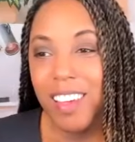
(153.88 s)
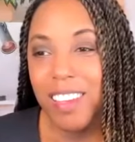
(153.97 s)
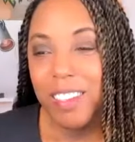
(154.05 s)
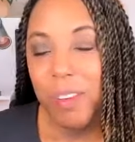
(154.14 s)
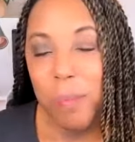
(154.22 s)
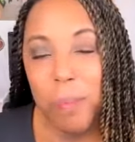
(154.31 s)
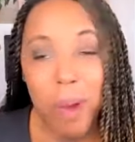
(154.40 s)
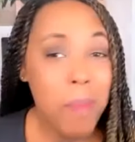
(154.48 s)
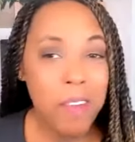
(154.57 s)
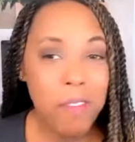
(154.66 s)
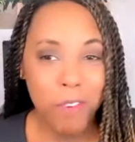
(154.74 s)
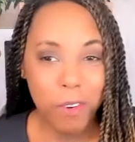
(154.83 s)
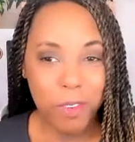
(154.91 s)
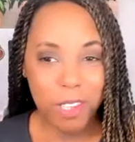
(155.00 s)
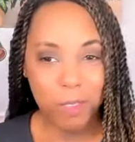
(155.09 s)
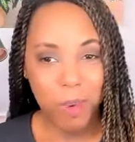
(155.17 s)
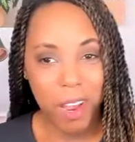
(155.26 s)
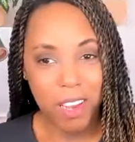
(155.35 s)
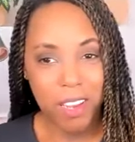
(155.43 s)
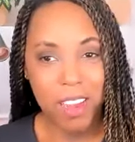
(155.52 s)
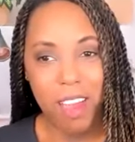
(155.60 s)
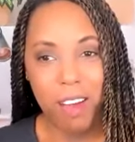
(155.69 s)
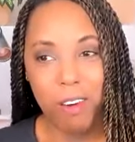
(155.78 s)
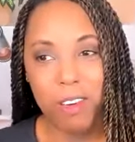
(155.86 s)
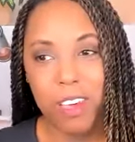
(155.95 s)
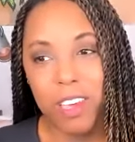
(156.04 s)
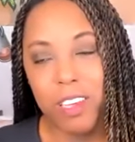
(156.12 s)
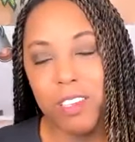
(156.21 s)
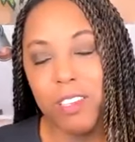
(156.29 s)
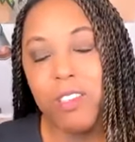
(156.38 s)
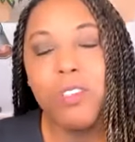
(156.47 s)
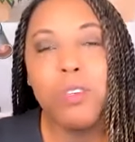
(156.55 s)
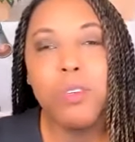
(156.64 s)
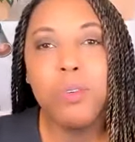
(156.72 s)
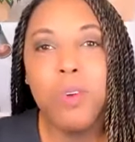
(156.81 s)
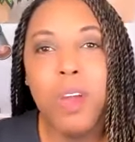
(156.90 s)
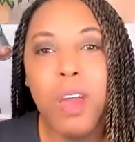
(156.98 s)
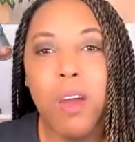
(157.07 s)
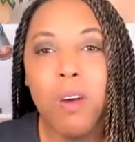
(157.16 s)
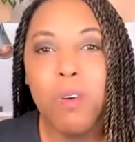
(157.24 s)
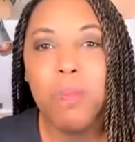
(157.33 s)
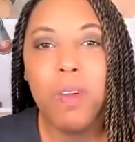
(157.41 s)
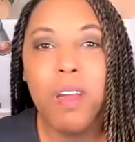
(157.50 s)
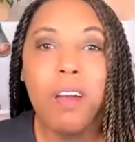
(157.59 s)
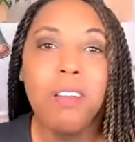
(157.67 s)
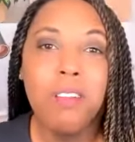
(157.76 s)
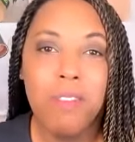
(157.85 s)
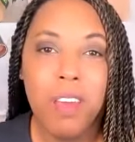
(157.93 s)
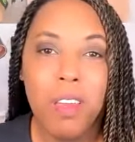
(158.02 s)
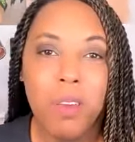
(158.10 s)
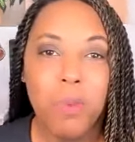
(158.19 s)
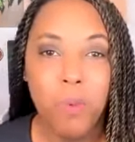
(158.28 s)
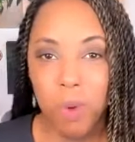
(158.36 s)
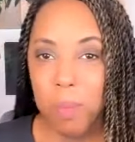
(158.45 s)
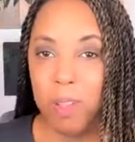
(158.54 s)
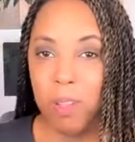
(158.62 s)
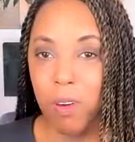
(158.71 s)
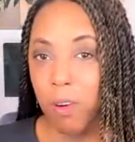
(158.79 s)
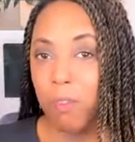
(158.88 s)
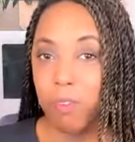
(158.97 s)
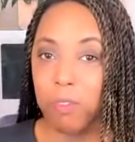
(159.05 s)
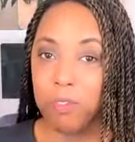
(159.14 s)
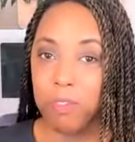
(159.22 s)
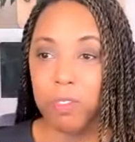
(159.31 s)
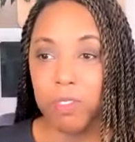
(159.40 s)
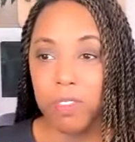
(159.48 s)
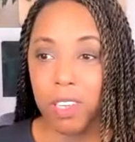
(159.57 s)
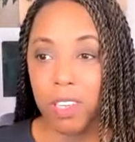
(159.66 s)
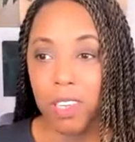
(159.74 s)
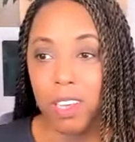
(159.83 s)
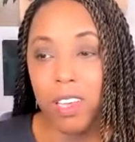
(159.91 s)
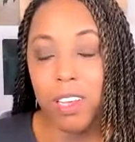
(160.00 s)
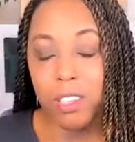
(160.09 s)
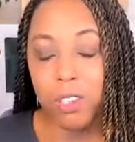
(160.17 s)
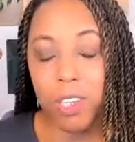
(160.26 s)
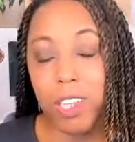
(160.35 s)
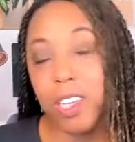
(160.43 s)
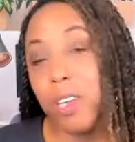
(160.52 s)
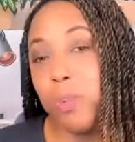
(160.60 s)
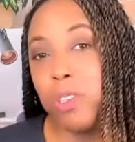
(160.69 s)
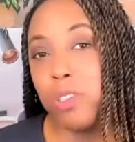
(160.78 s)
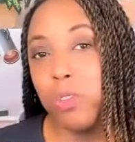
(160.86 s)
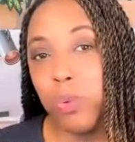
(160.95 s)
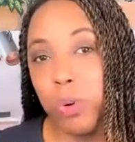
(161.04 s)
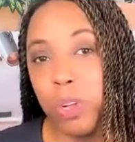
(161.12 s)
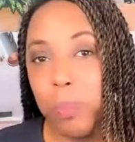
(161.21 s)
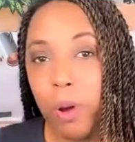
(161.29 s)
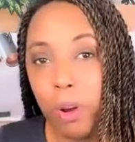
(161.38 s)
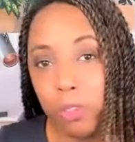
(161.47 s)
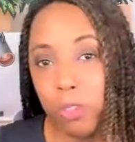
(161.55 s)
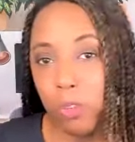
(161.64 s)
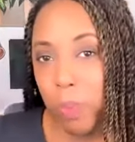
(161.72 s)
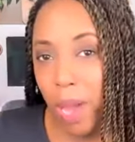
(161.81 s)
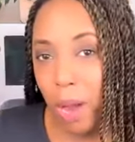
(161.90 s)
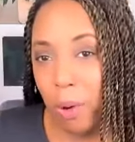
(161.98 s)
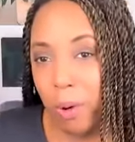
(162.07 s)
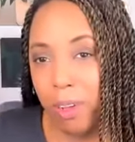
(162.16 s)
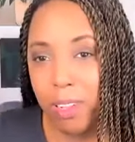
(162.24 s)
So my main focus right now is to help elevate women over 50 so that they can restore their personal power.